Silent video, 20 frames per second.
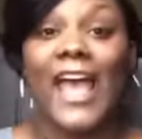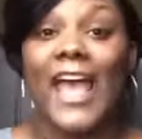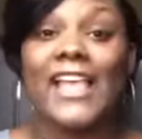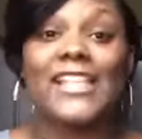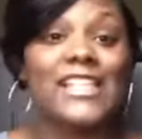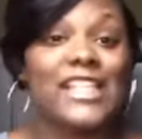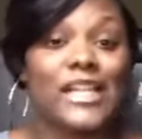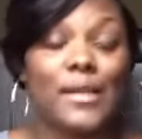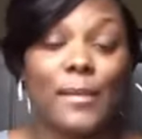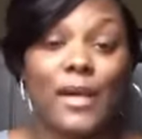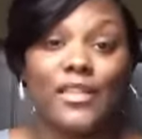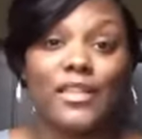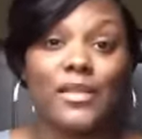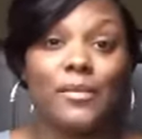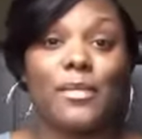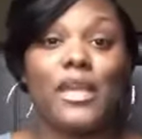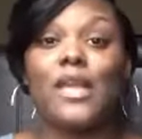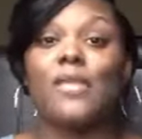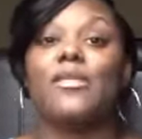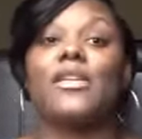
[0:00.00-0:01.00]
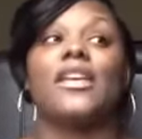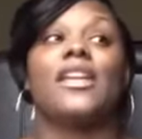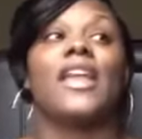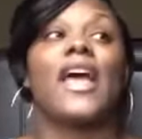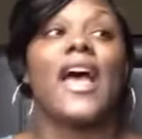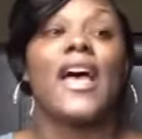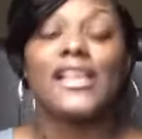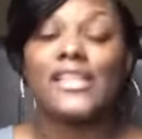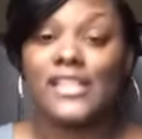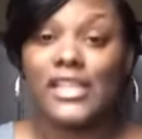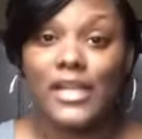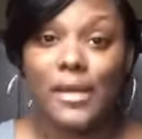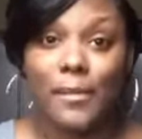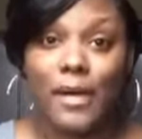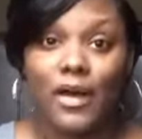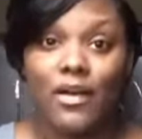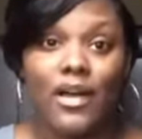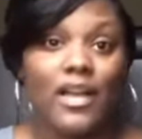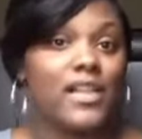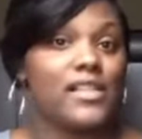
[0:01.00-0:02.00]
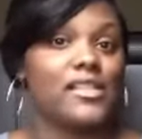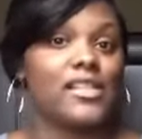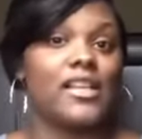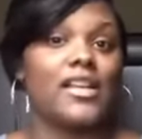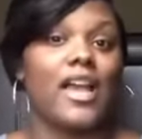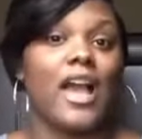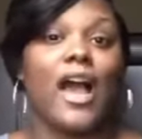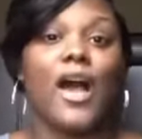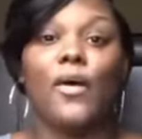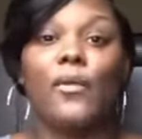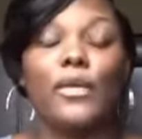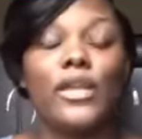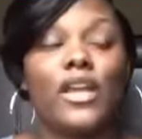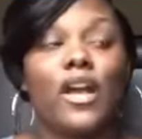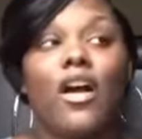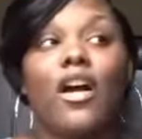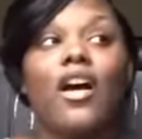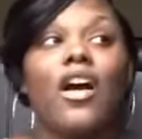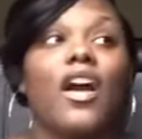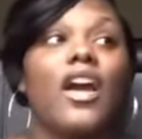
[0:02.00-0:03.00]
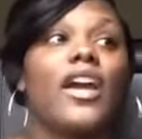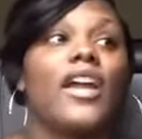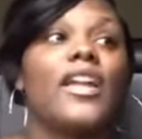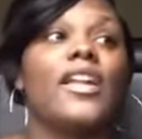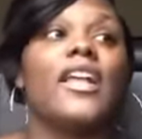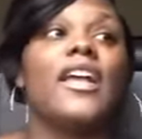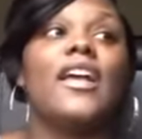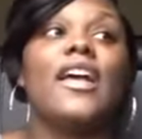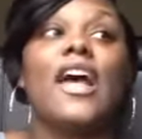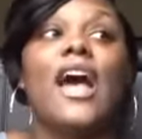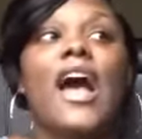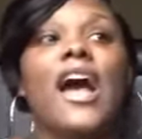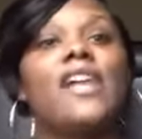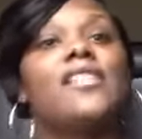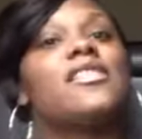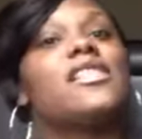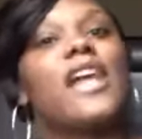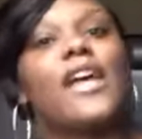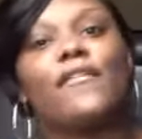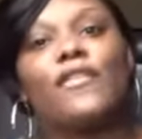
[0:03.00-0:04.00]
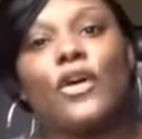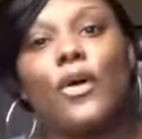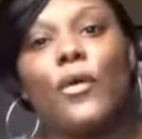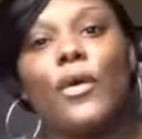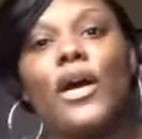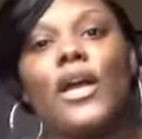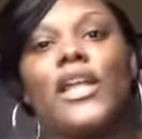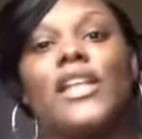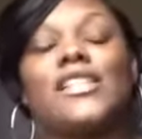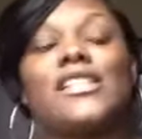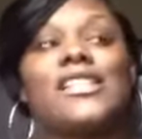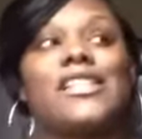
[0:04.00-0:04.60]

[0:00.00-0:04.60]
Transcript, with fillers: asking about the baby and asking about us and how we are and how's life going.